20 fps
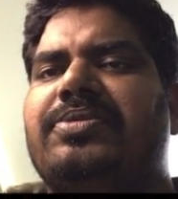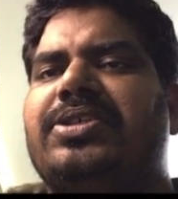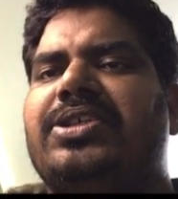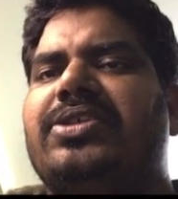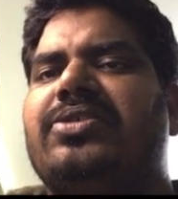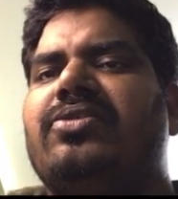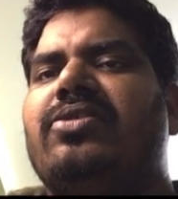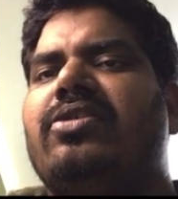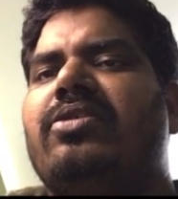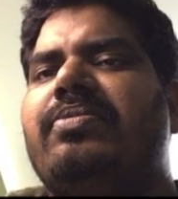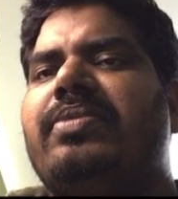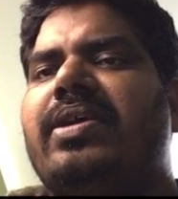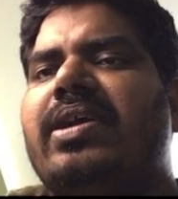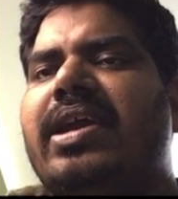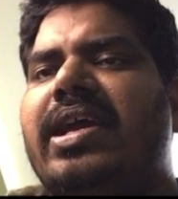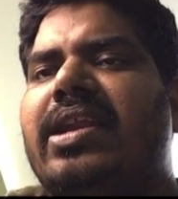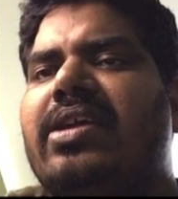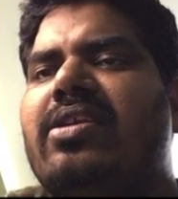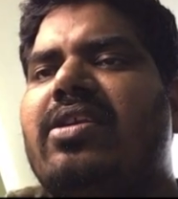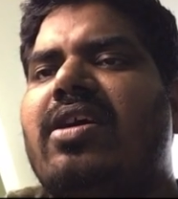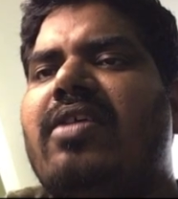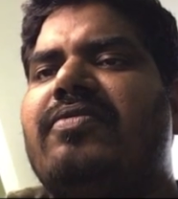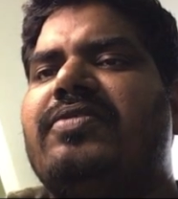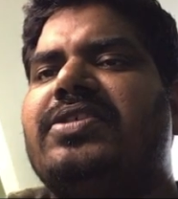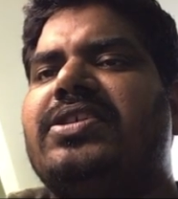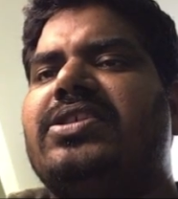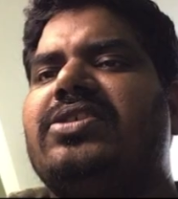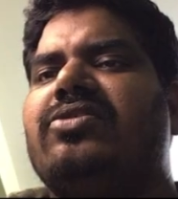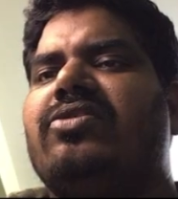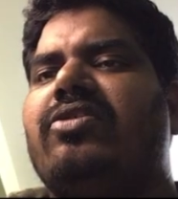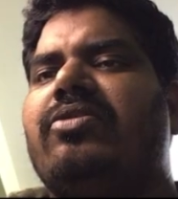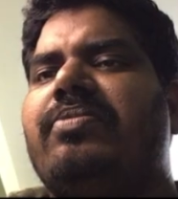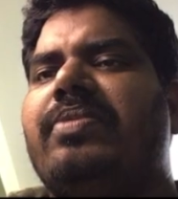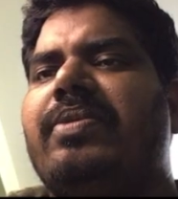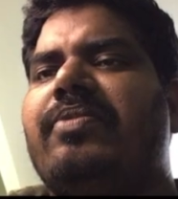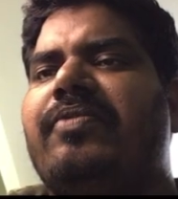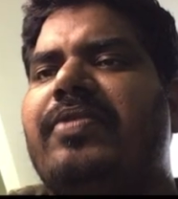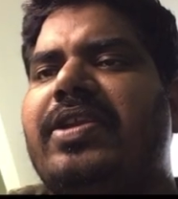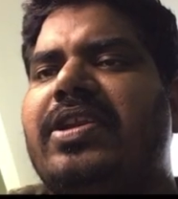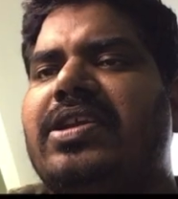it could be aircrafts, it could be
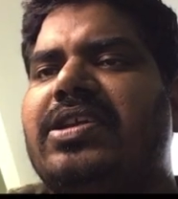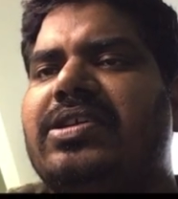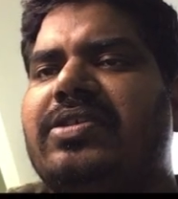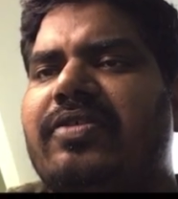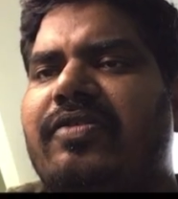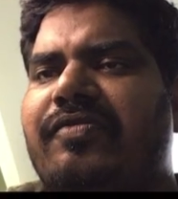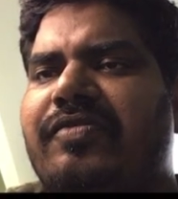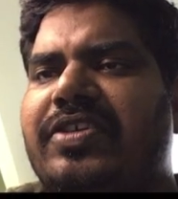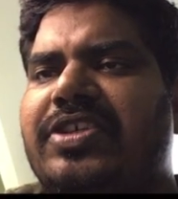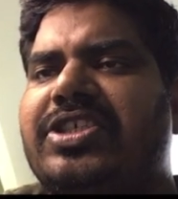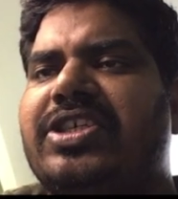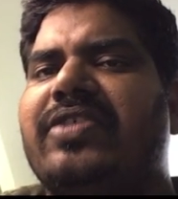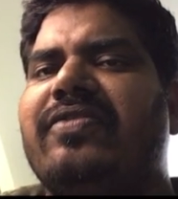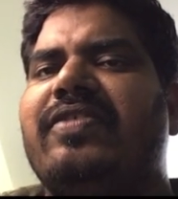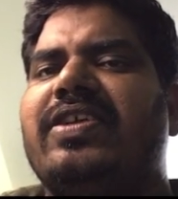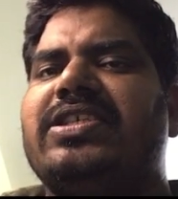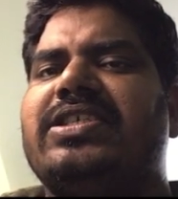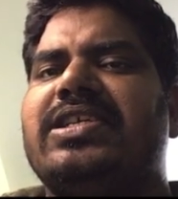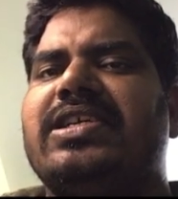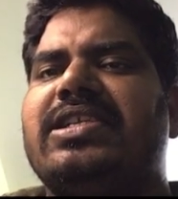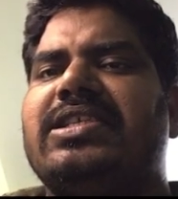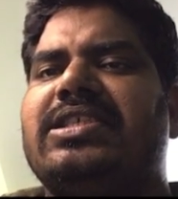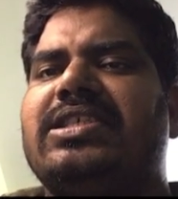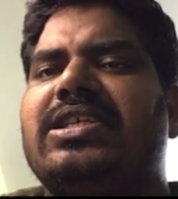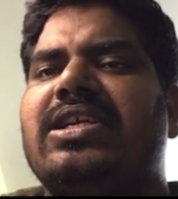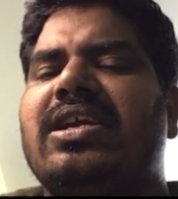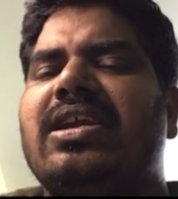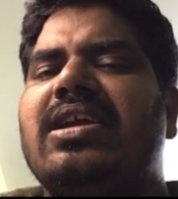fishing vessels.